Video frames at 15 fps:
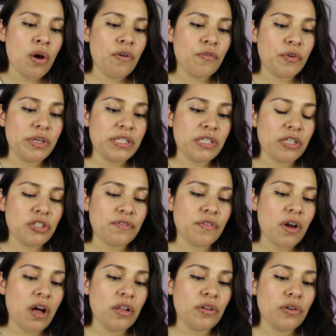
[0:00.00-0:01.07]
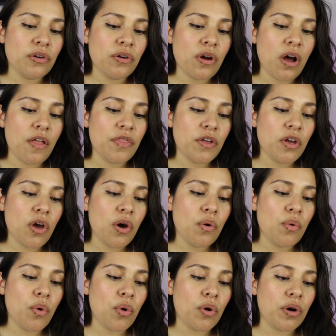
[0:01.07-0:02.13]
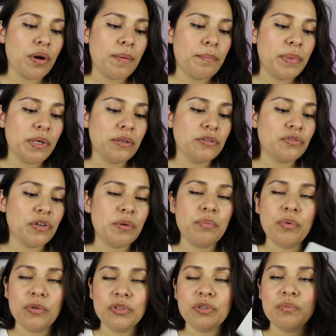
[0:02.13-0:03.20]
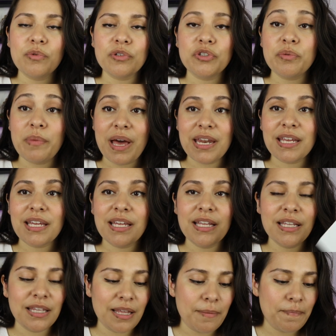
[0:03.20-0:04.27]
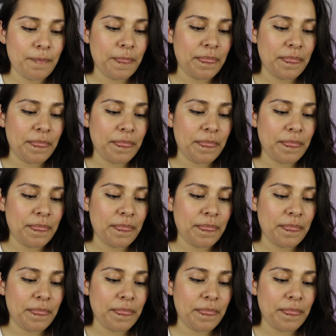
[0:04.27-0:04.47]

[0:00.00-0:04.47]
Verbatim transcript: for a touch of color on the go or build for a bolder, more dramatic lip.